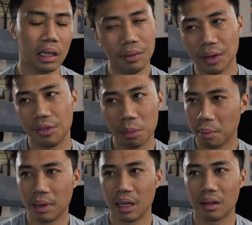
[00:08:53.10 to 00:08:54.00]
even if you've
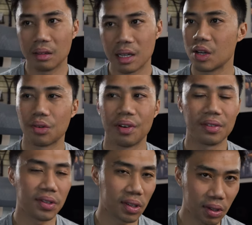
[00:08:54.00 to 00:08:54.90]
been playing tennis for
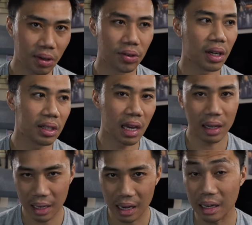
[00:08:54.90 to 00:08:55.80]
5 to 6 years, I need to
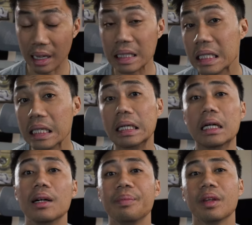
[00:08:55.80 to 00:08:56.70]
get an
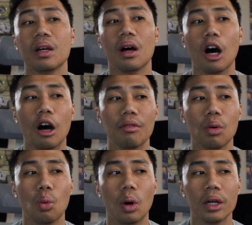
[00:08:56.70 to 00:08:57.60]
idea
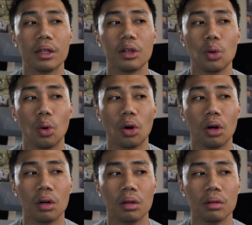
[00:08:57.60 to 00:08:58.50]
of what
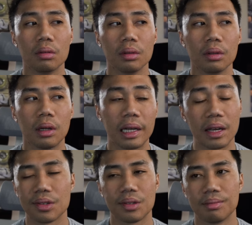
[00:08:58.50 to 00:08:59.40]
your, I
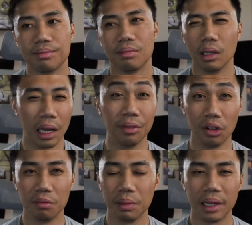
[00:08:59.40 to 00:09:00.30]
guess,
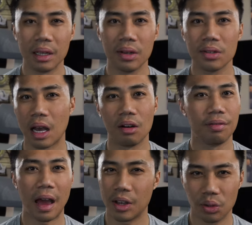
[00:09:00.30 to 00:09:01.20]
level of play is, how
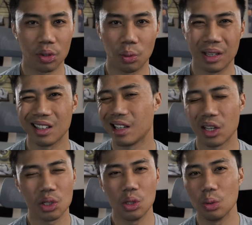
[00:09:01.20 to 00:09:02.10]
fast you're swinging. I
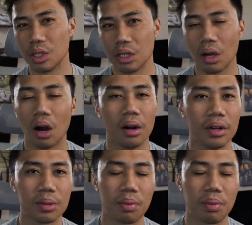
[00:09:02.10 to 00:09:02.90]
guess UTR is